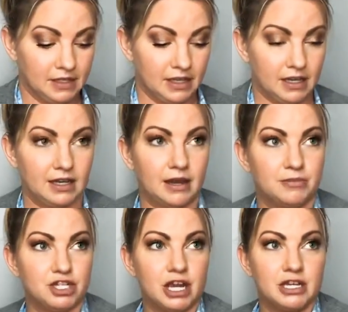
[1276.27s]
And I'm
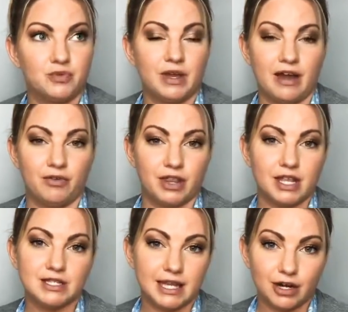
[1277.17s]
changing, we have one of
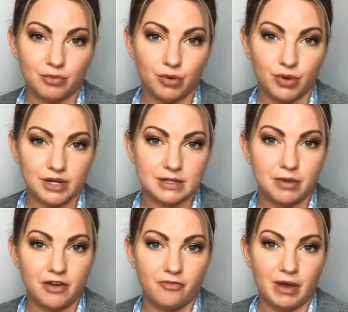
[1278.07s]
those letter boards
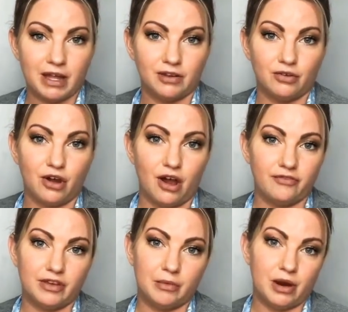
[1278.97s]
above my little
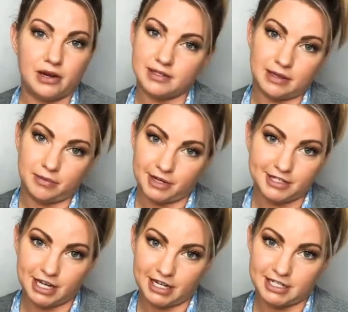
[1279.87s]
coffee bar, so I'm going
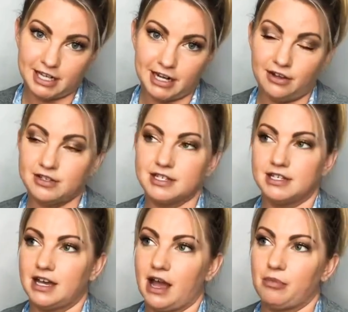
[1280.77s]
to change that out to
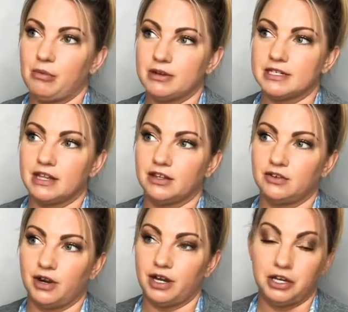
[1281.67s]
Happy Birthday, Lenora.